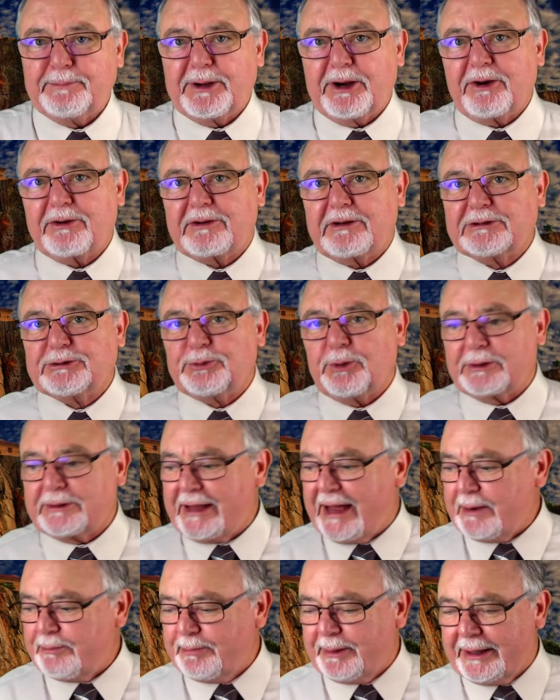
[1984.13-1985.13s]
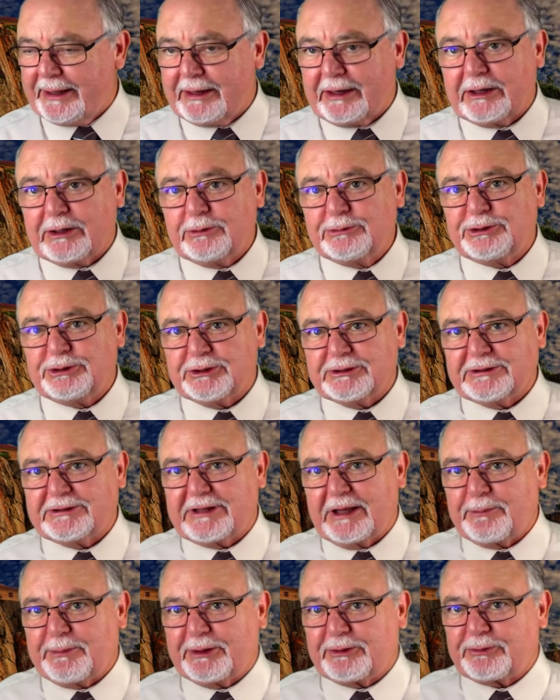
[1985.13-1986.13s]
miracles will not be illusions.
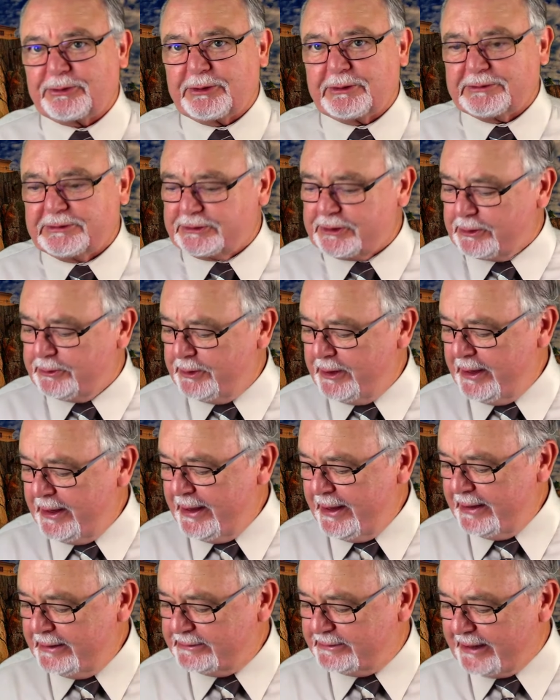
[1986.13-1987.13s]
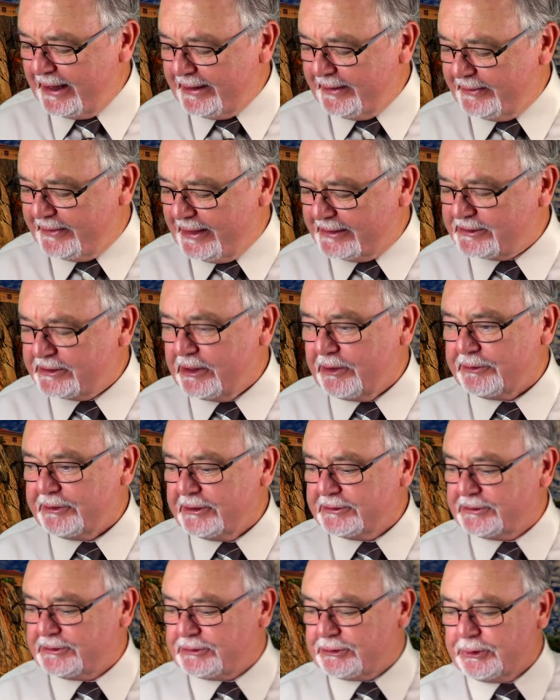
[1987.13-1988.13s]
They'll be true. So Second
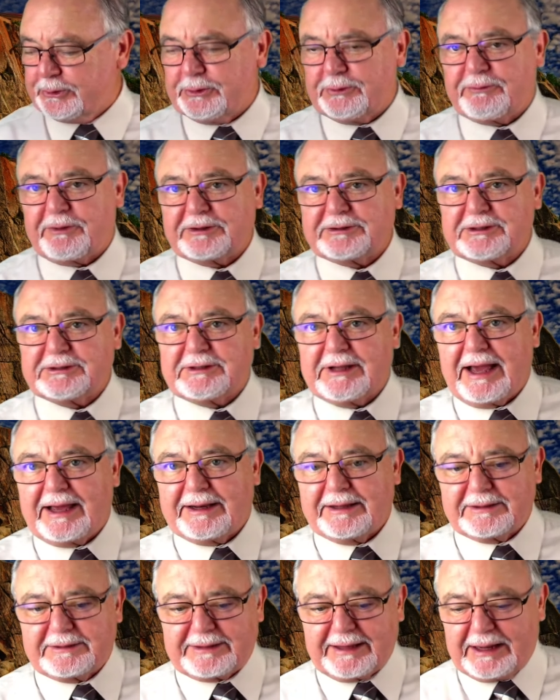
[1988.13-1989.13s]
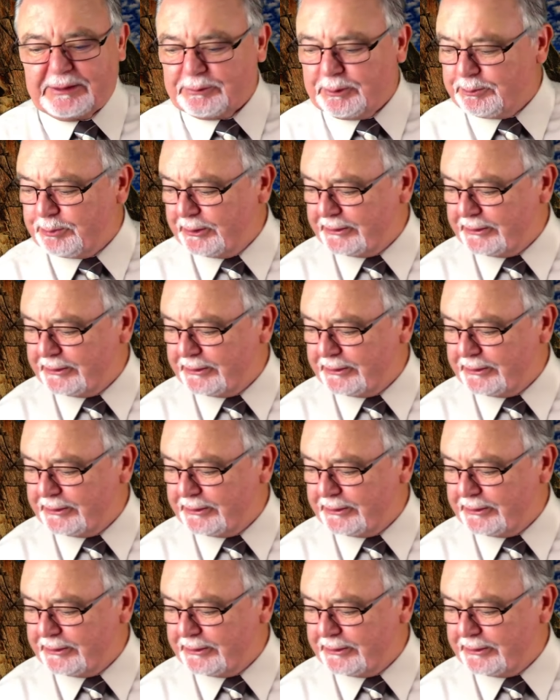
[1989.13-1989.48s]
Thessalonians two, verses nine and ten, we'll